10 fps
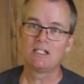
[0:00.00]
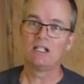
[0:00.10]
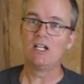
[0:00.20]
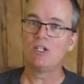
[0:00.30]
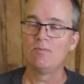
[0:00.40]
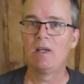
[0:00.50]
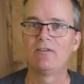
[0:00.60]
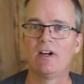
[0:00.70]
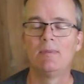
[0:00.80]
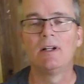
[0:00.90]
insulation,
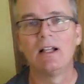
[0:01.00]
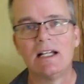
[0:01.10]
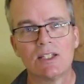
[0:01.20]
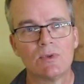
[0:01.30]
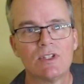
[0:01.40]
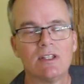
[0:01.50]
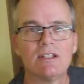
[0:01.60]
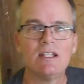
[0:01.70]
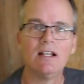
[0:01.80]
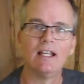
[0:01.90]
pink fiberglass that was in the
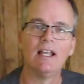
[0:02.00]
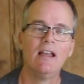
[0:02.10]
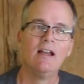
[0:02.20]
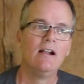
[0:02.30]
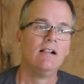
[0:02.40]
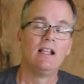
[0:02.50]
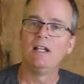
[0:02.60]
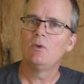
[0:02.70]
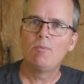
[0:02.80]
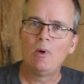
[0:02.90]
ceiling,
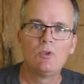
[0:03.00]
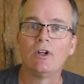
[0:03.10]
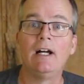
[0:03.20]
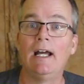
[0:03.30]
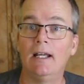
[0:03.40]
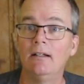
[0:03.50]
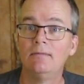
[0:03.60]
and it was bone dry.